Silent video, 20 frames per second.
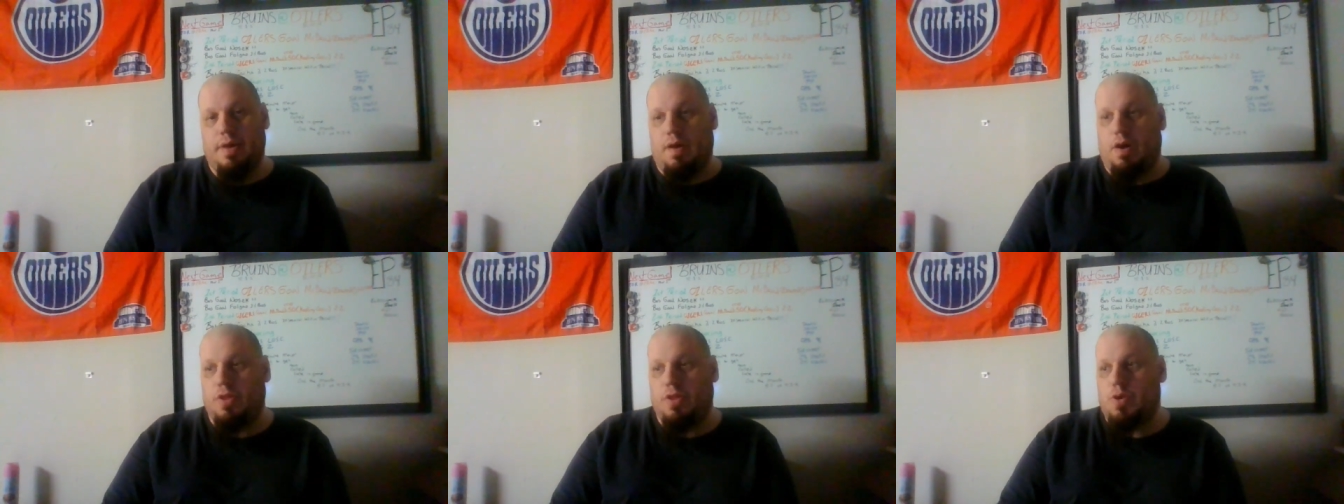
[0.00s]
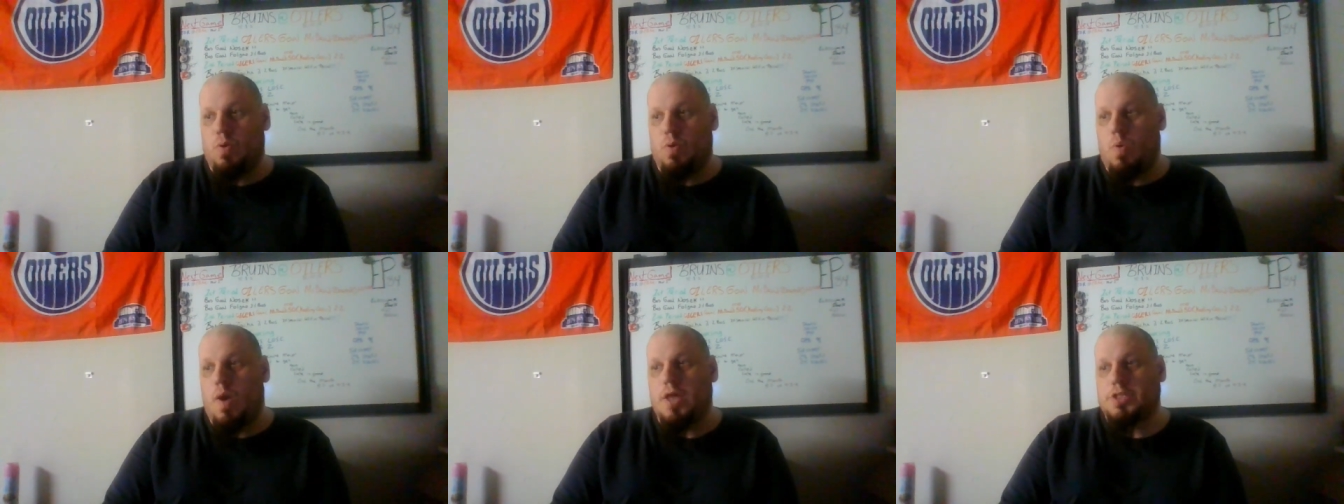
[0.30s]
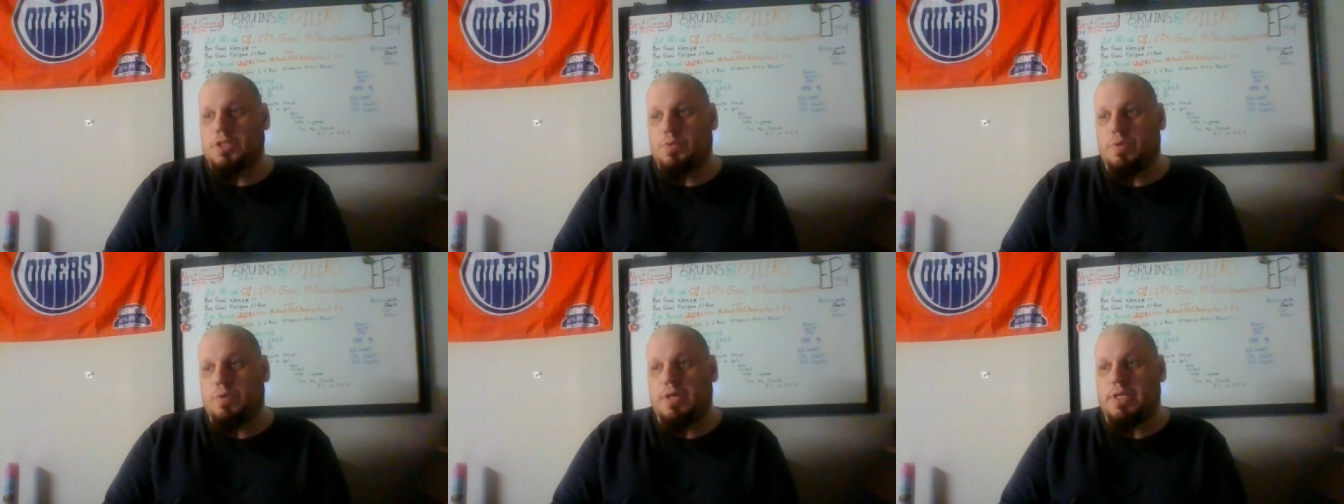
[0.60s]

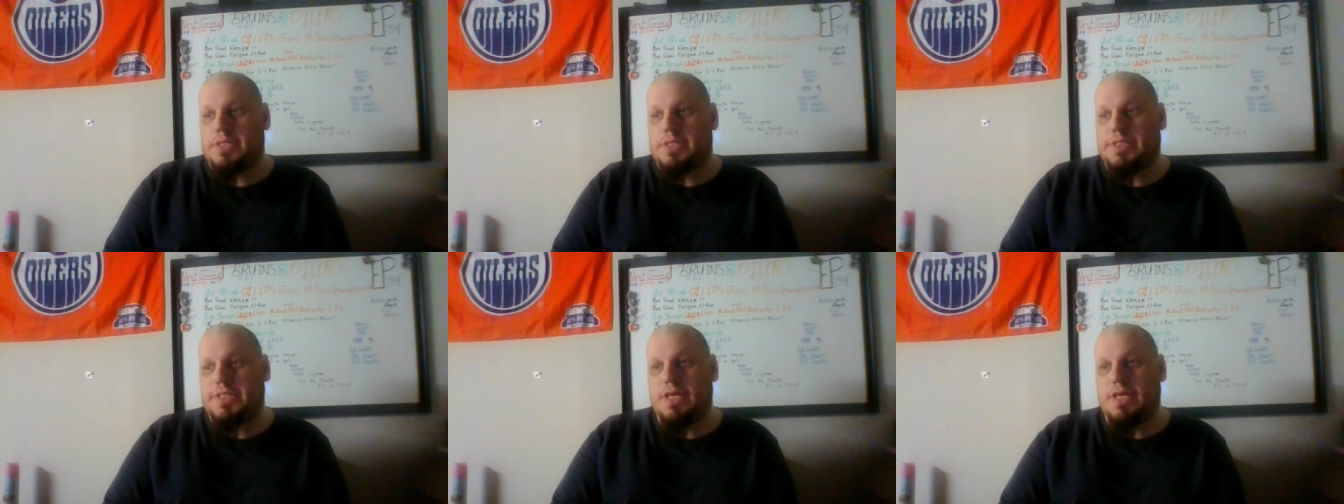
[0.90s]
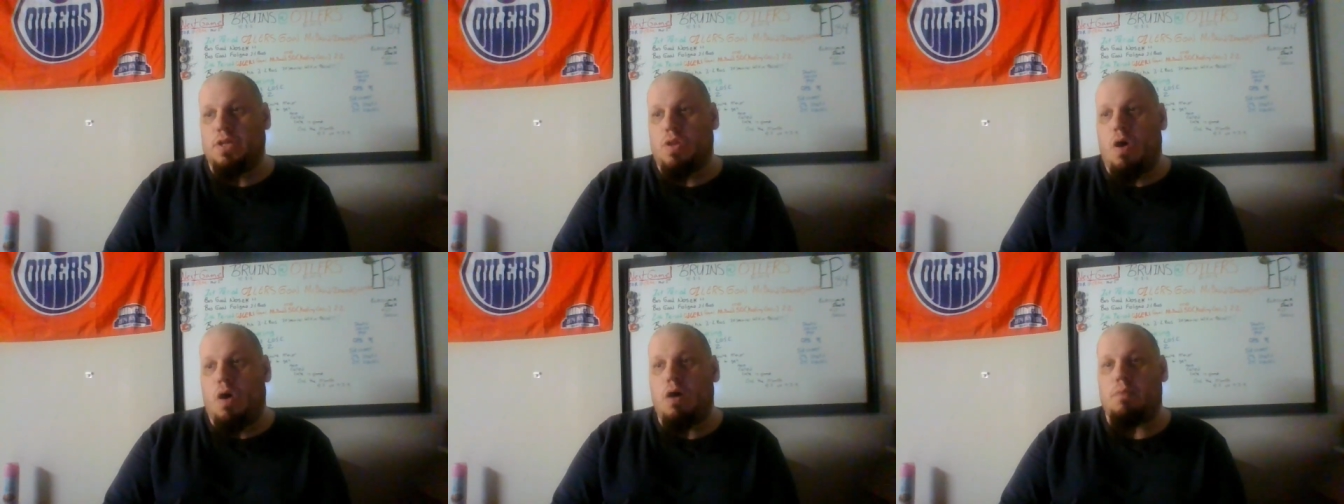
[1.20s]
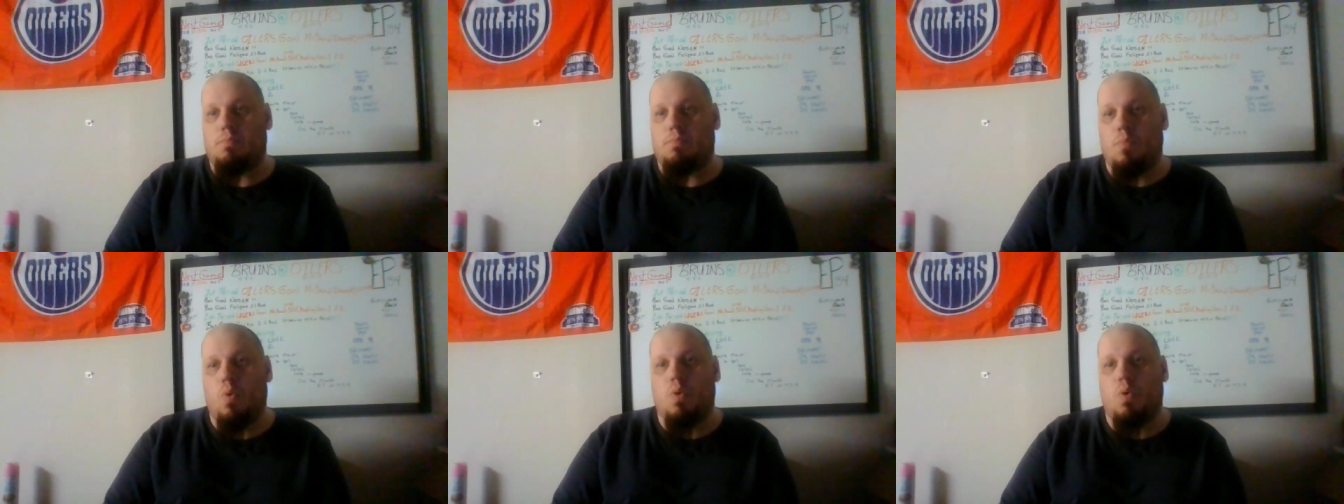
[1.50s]
Otherwise, we're going to see a
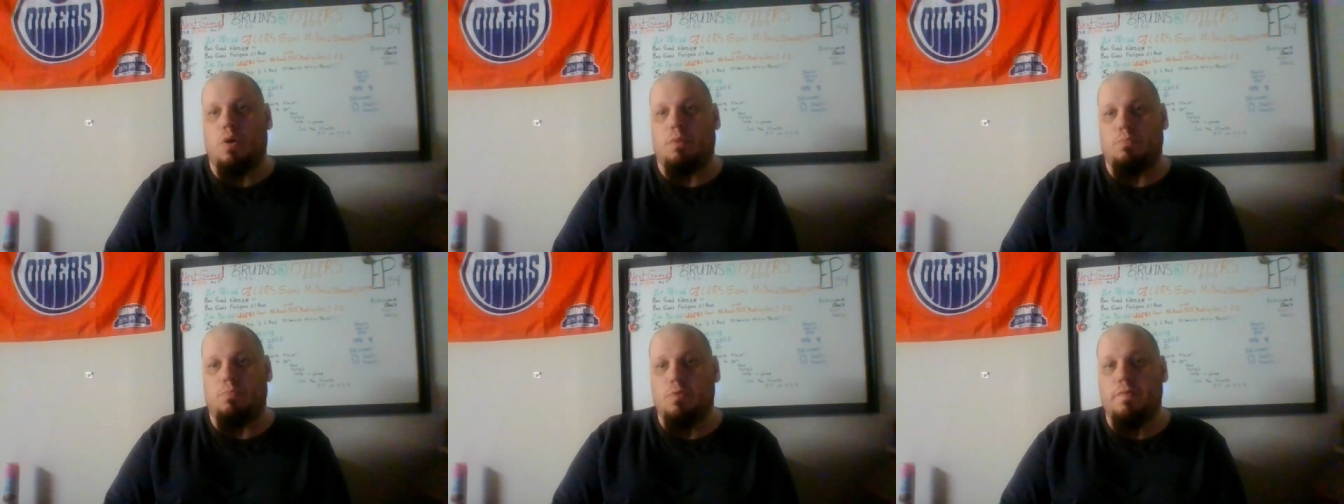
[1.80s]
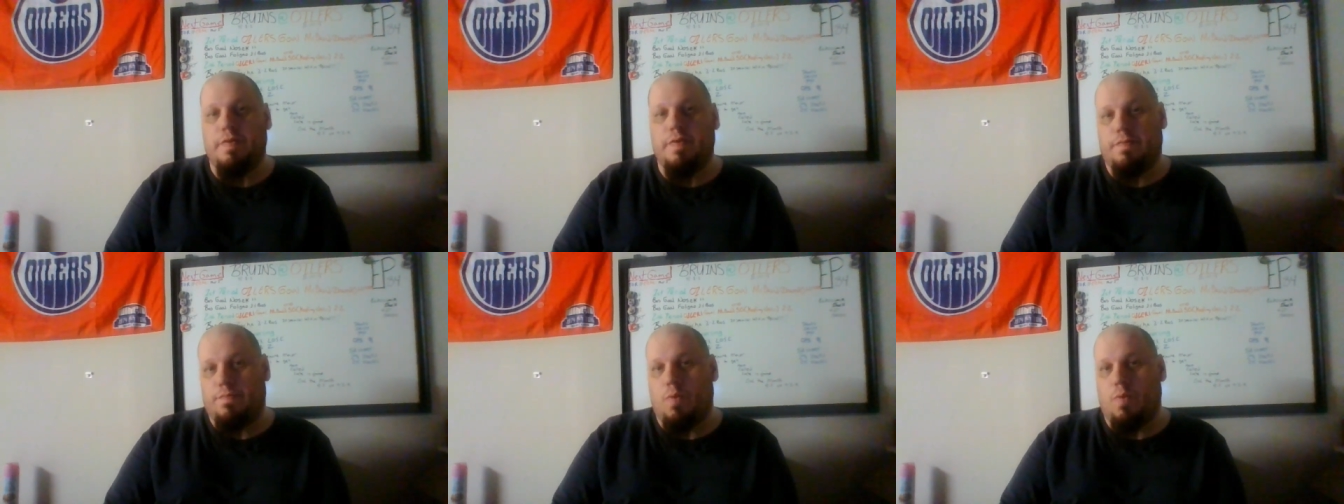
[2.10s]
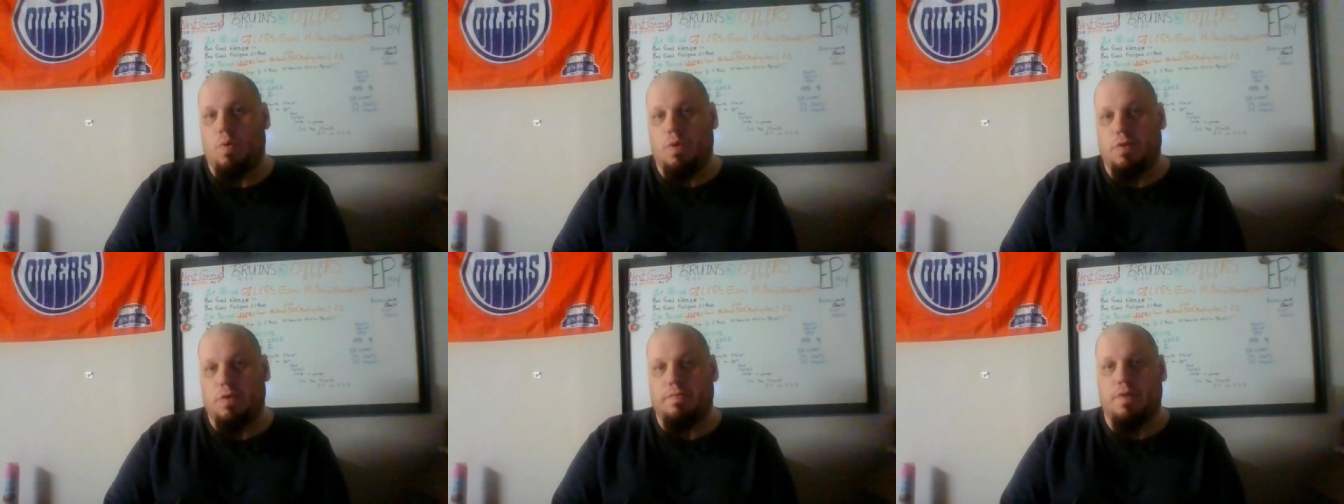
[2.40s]
lot more moving
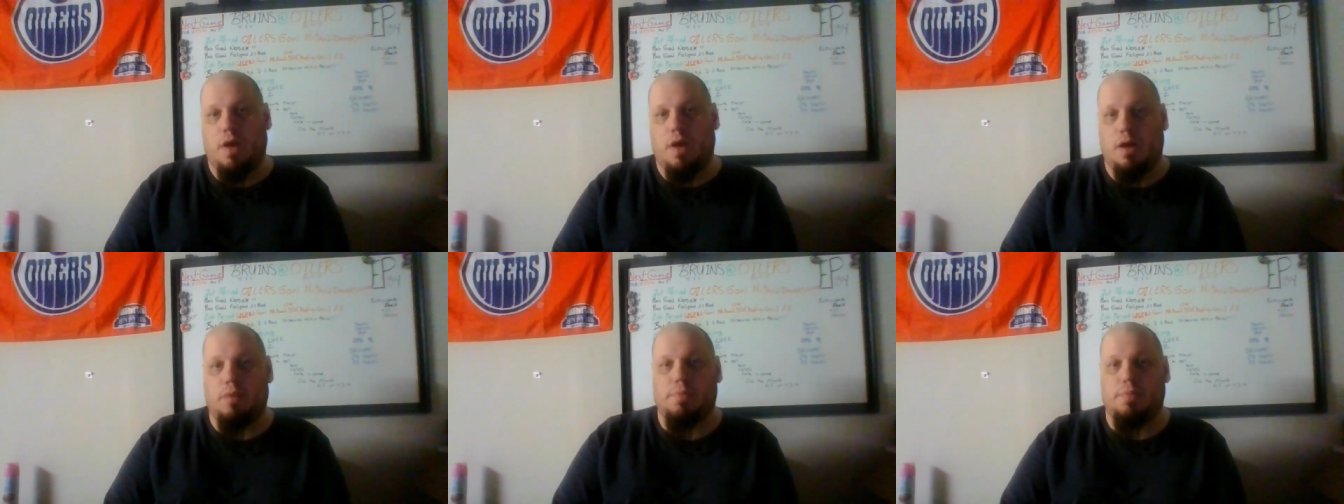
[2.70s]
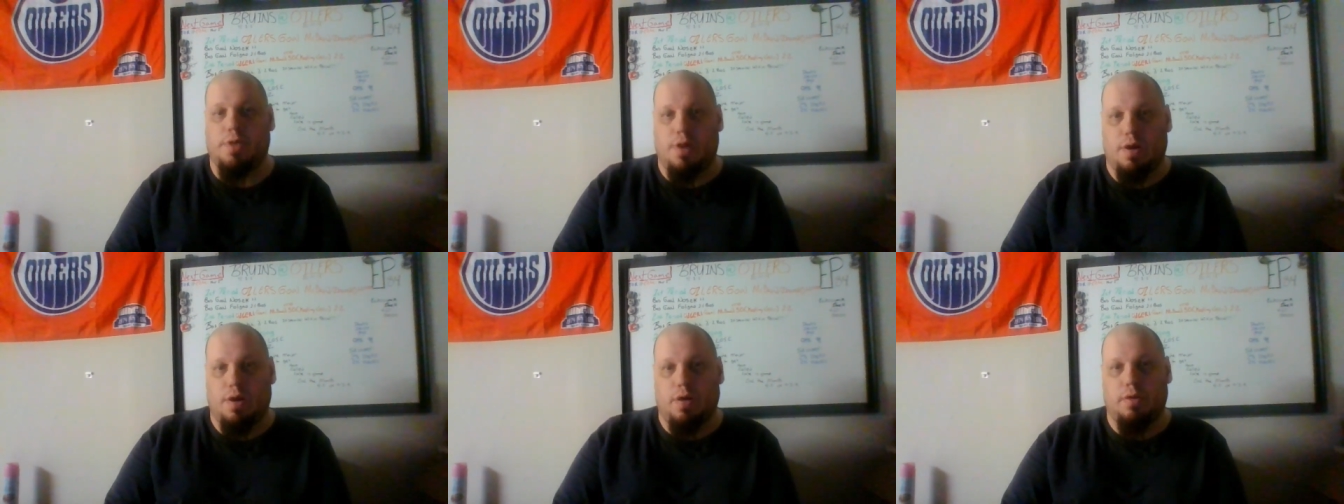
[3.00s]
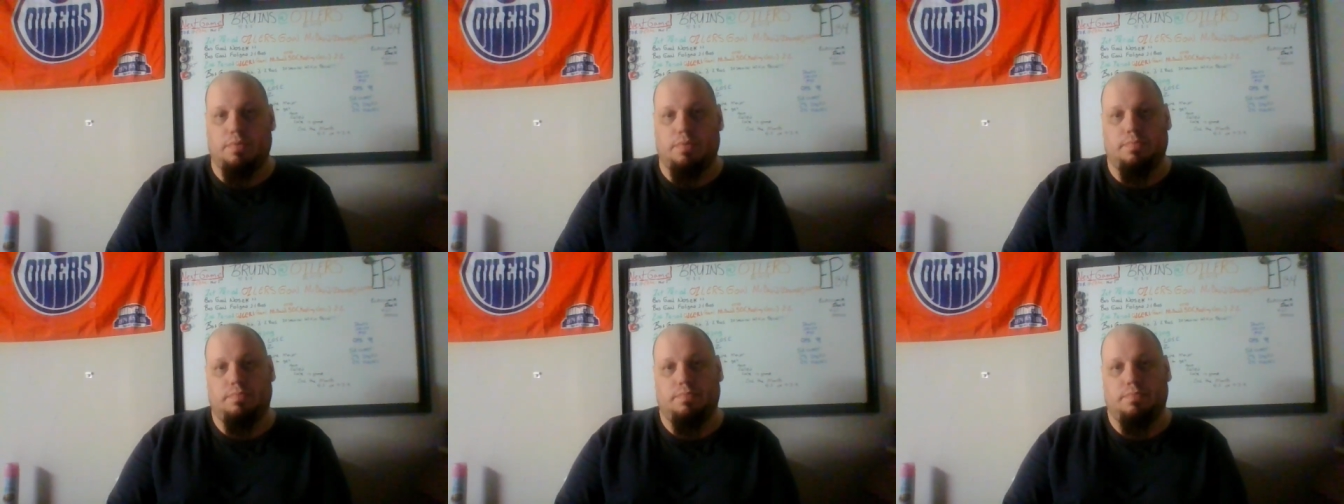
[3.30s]
forward of Kyle McCarr.